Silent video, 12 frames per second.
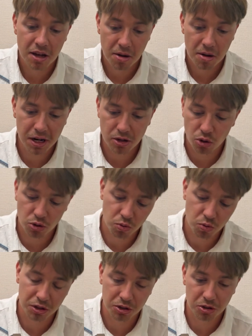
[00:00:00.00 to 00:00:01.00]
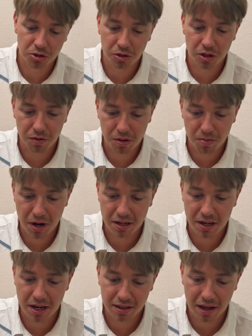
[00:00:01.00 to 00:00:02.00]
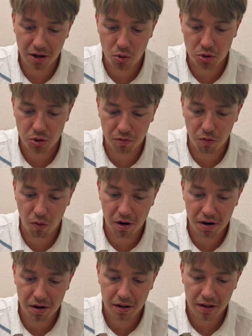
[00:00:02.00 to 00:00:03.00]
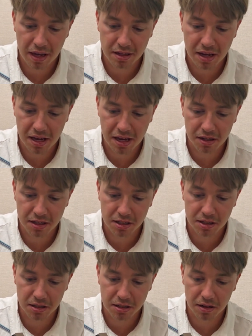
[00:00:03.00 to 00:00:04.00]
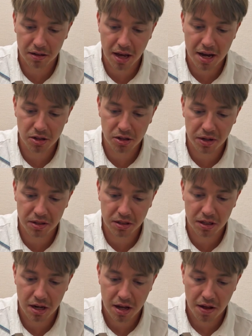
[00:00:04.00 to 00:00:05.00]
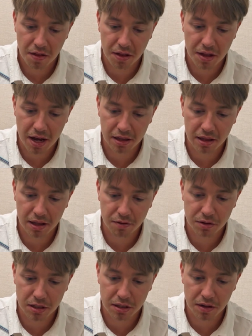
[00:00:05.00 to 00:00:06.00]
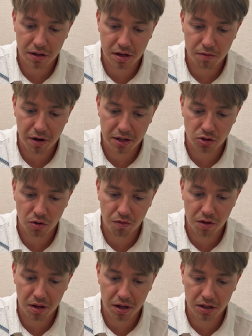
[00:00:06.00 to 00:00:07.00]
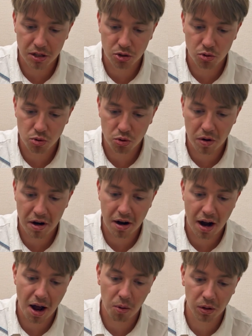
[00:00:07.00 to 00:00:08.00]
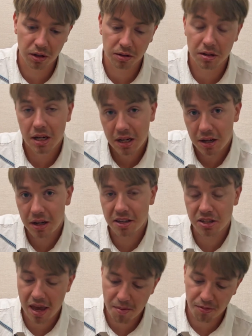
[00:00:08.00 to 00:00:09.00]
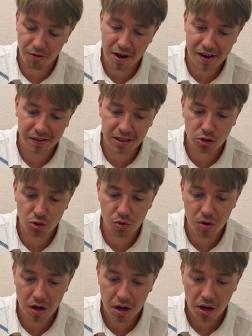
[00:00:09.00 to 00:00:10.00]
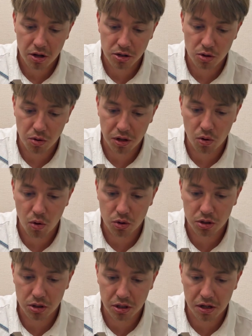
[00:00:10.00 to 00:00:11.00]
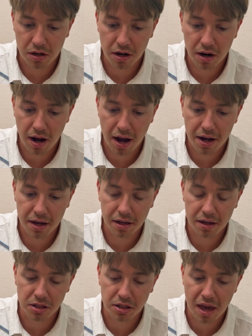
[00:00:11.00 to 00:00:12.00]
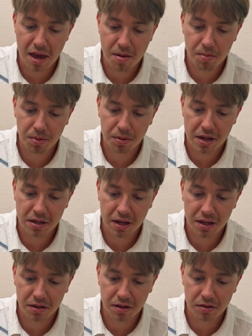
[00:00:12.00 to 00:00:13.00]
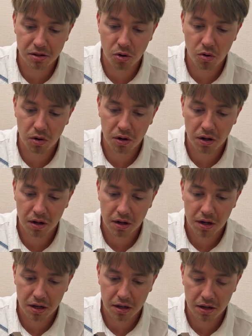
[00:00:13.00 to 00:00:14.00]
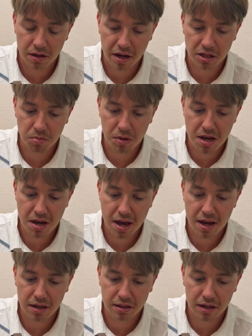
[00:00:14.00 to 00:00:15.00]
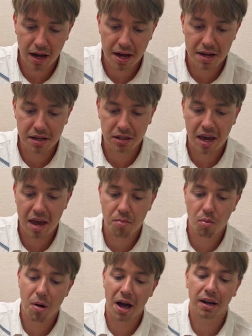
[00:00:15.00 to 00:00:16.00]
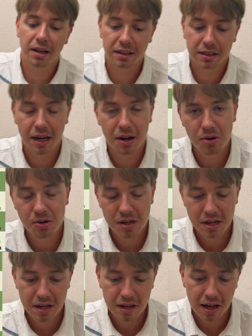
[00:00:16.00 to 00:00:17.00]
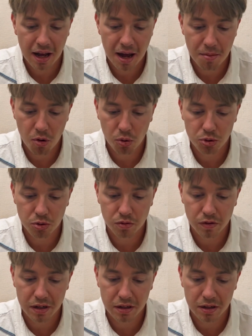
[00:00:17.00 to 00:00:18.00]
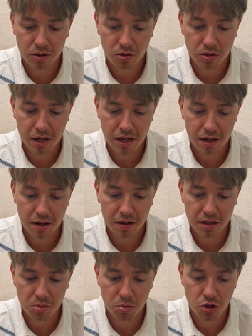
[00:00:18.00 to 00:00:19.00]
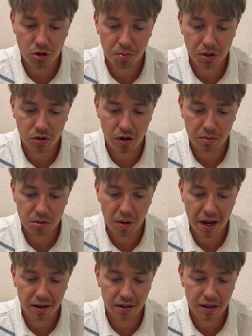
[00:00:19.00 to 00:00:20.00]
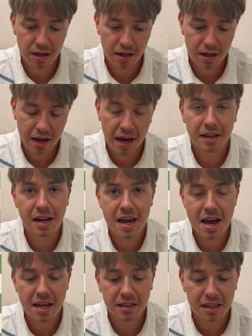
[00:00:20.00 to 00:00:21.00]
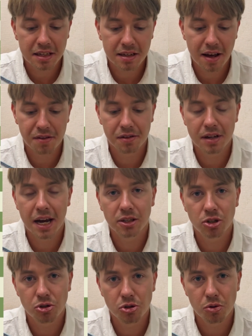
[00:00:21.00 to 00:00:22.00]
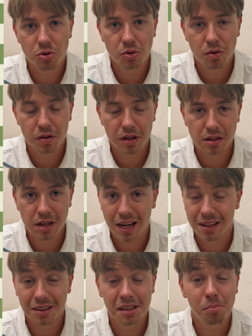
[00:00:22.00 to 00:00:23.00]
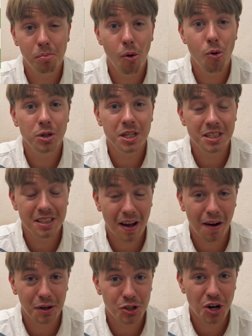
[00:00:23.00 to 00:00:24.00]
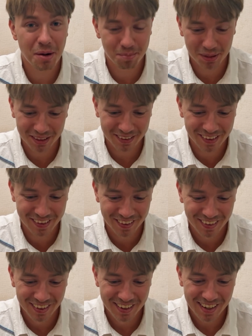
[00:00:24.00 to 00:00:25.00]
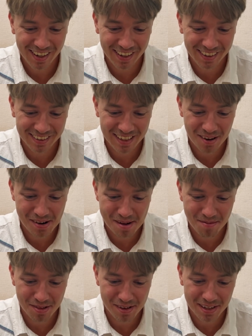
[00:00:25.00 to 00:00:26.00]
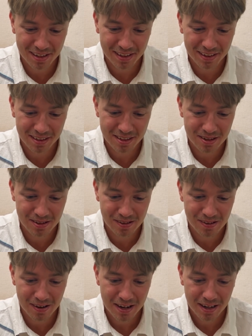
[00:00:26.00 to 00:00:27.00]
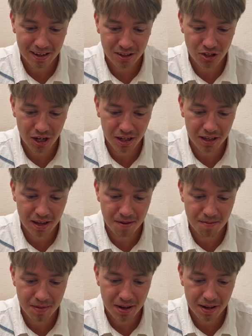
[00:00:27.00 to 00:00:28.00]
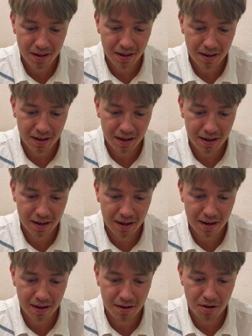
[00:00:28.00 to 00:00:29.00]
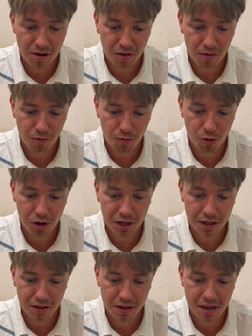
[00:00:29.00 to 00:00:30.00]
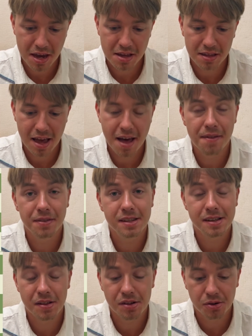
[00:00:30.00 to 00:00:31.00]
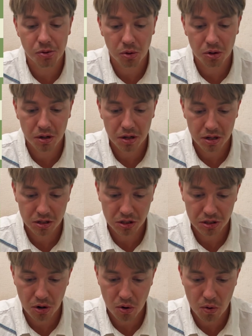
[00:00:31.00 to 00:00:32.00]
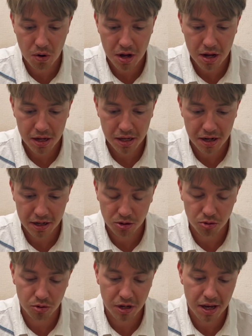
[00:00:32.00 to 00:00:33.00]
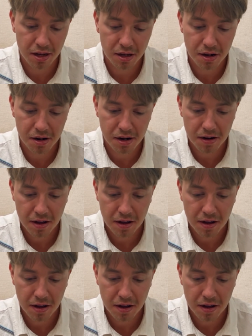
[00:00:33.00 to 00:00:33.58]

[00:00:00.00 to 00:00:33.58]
But I don't want to give him my knight. I go c4, attacking his knight. Once the knight leaves the defense of the d2 square, I will escape via d2. So he goes here, I escape, attacking his rook. He attacks me, and I escape back. And now I'm also threatening to take his bishop. He drops back, and I add another knight to the attack. The ponies are jumping, and now I'm threatening to check him, forking the king and the rook. So he has to take here.